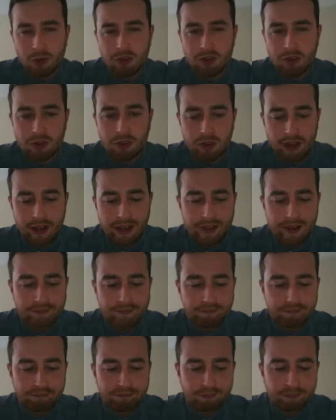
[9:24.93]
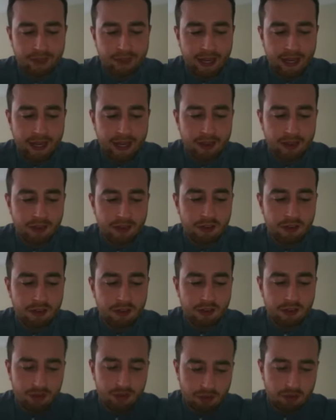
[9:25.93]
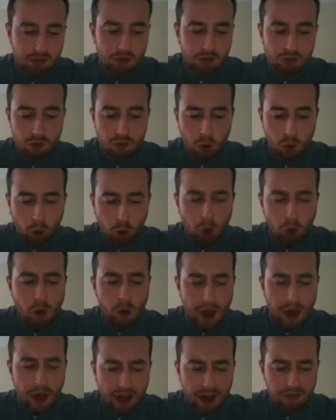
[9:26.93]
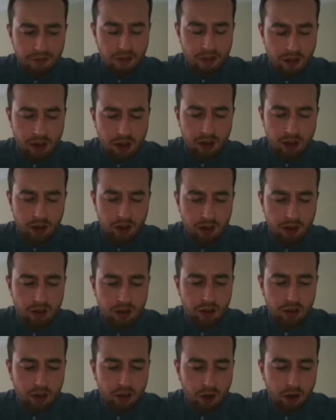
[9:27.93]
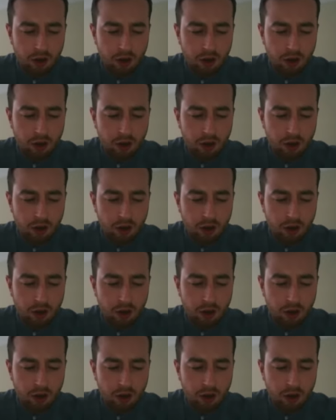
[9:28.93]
noon, and not long after that,